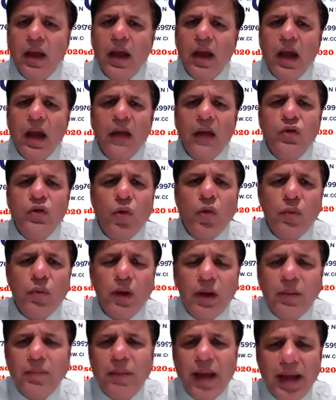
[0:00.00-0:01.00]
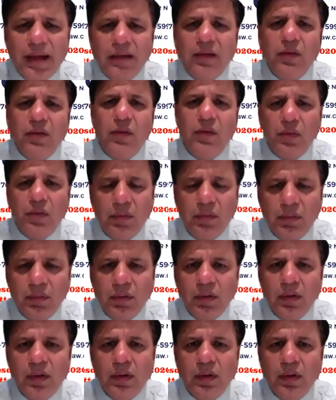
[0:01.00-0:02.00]
and you're in Bangalore,
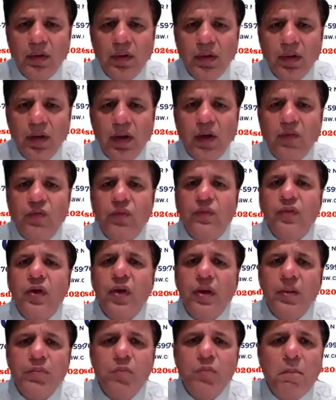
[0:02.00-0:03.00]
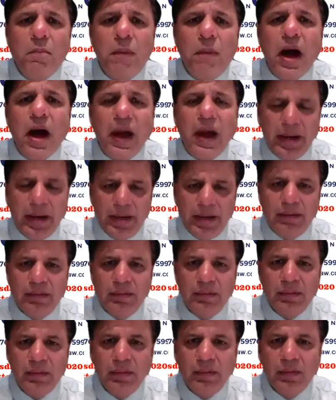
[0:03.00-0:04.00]
if you're in Mumbai,
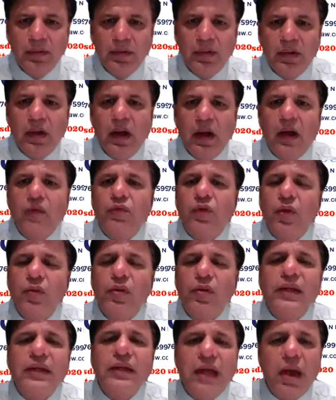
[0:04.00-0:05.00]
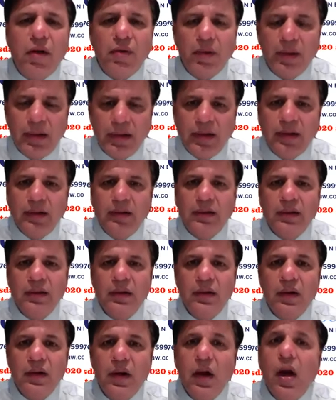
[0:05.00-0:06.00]
if you're in Kerala,
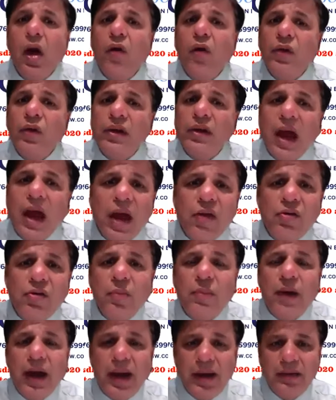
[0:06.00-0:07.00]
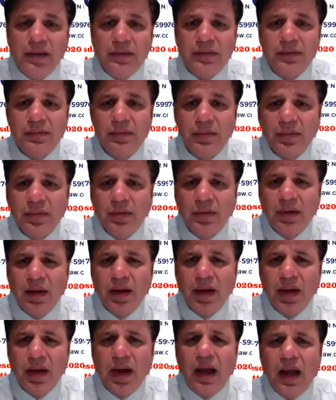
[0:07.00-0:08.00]
if you're in Hyderabad,
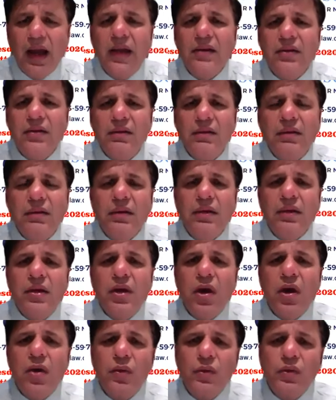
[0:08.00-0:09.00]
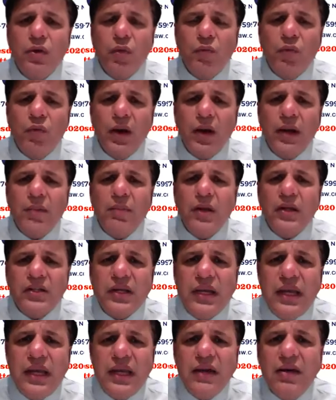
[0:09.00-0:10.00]
and you're very much
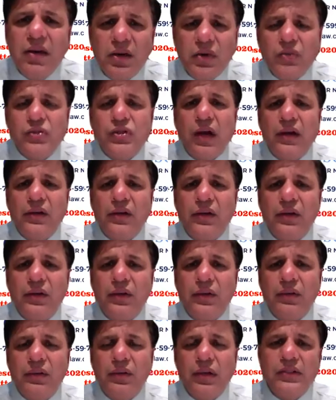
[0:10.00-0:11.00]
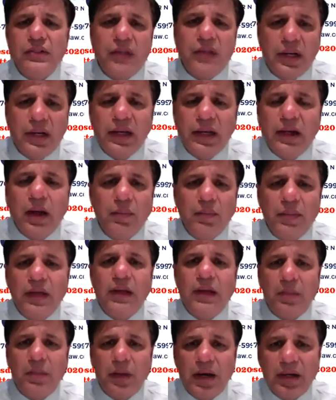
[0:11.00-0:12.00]
eager to start your consulting company in
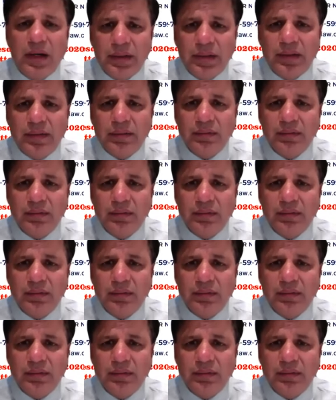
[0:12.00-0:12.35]
America,